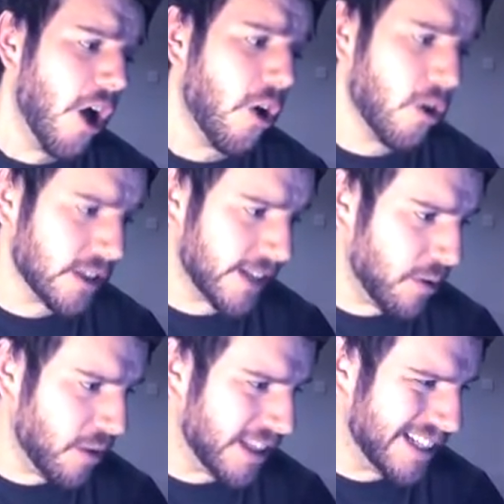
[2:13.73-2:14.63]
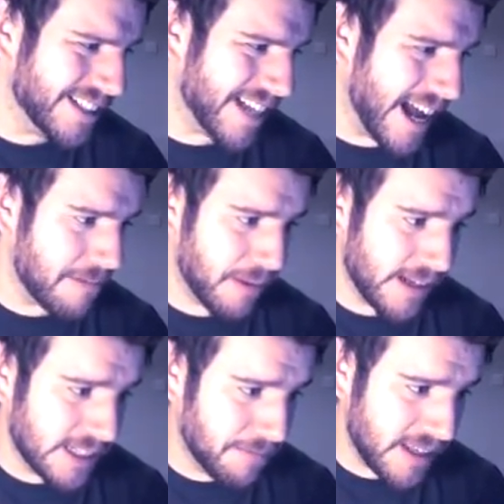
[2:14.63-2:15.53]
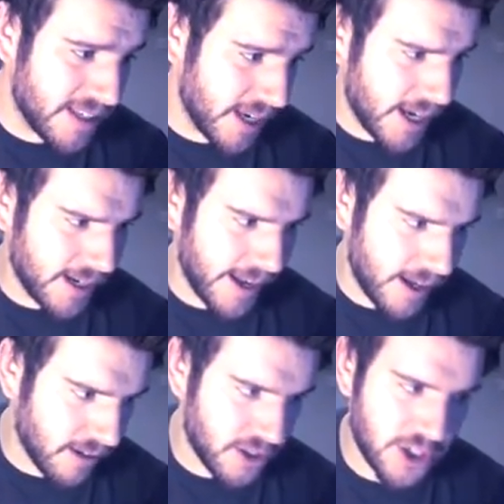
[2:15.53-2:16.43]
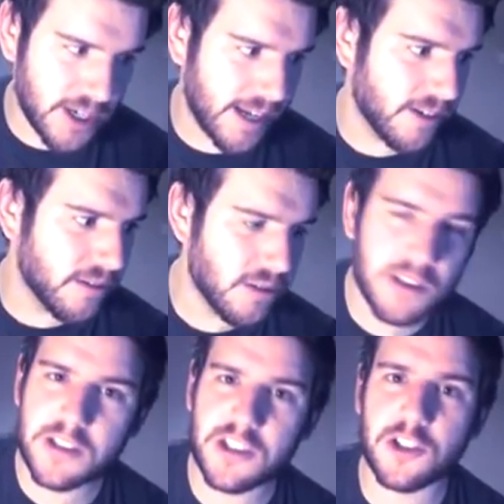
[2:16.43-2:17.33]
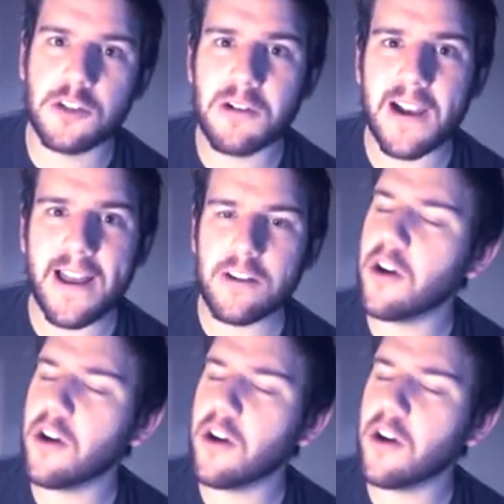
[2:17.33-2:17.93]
Also, the Zap has been taken out of Shadow's Stormcloud.